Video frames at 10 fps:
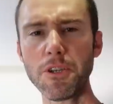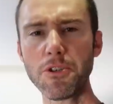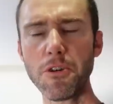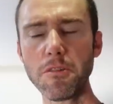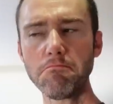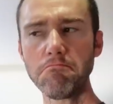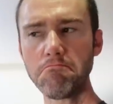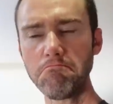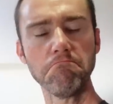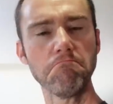sure
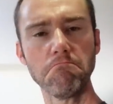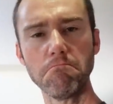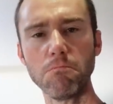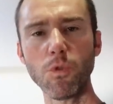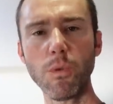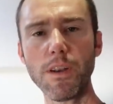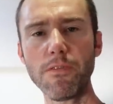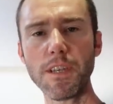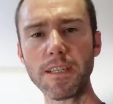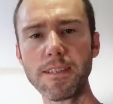we're ready
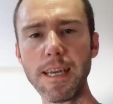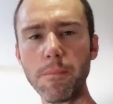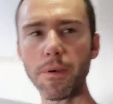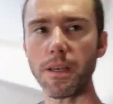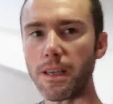for the next step.